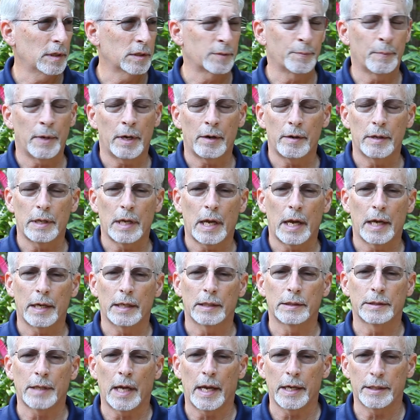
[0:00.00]
periodic
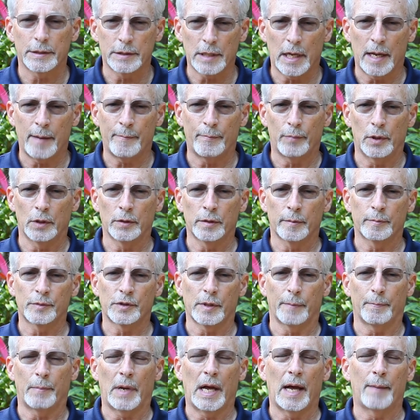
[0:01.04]
diatom blooms
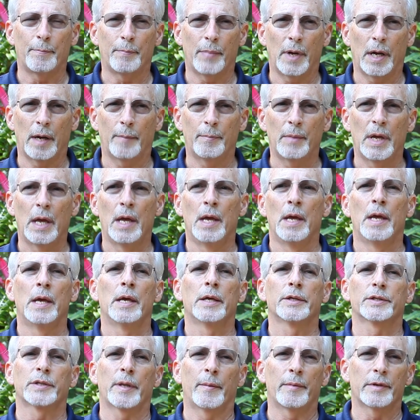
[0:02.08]
that pop up.
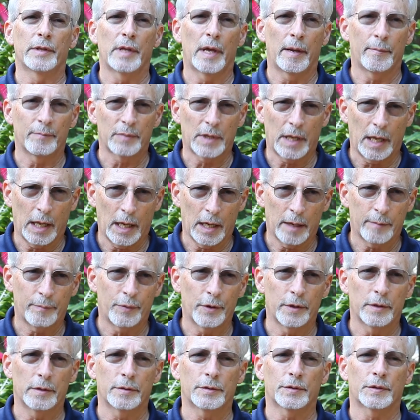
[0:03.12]
Some of them can
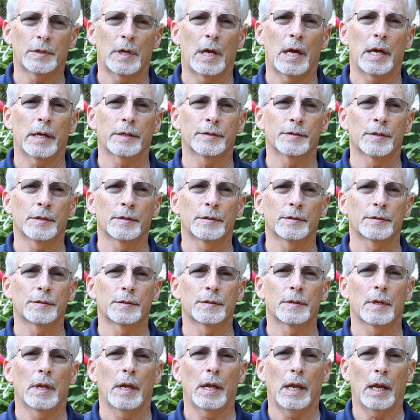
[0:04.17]
produce
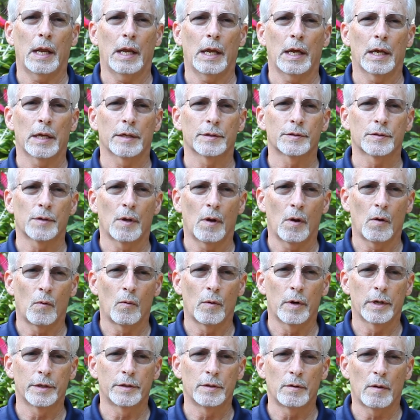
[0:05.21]
toxins, and so
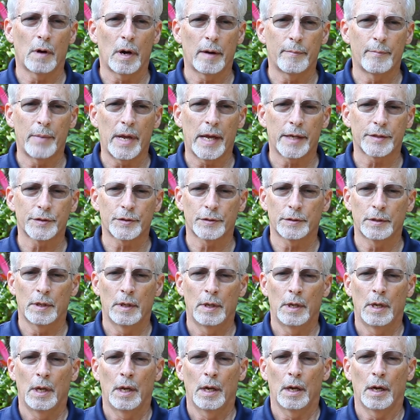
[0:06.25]
we do our best
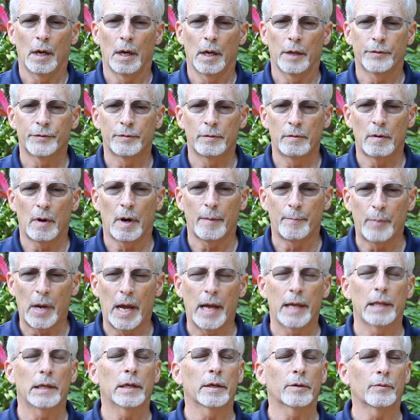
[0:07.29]
through our
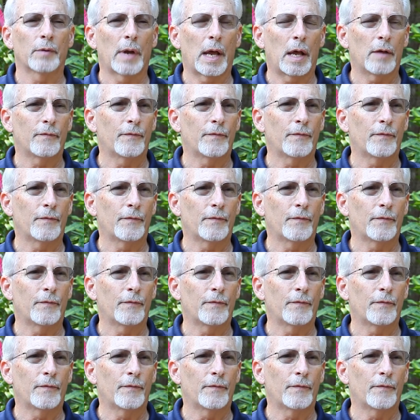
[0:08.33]
pilot, Ralph